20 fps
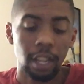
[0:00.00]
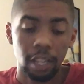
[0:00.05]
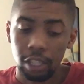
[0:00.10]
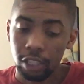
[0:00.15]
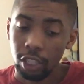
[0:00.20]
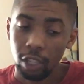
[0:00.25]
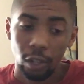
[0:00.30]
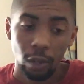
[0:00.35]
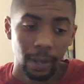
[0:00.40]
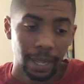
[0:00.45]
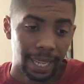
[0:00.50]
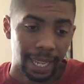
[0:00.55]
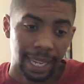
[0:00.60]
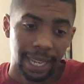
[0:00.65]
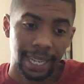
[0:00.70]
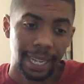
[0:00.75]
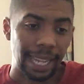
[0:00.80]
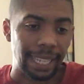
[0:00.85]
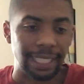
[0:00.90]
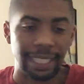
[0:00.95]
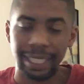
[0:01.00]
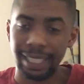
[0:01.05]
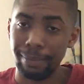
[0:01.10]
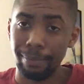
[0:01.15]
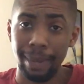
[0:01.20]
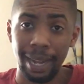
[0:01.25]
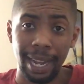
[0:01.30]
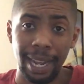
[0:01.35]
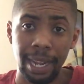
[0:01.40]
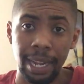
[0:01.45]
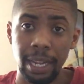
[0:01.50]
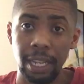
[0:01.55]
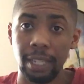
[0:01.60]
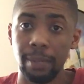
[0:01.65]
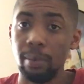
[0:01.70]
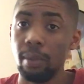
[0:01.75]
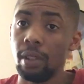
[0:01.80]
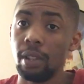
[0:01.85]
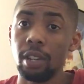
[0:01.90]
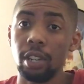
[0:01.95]
So again, that's just my
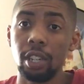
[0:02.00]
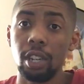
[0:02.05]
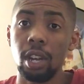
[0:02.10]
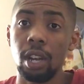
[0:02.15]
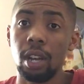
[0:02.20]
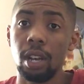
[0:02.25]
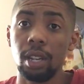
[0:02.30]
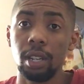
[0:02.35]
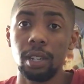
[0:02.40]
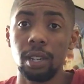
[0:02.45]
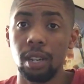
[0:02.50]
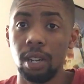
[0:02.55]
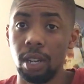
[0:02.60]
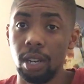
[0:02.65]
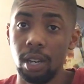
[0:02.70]
spoiler talk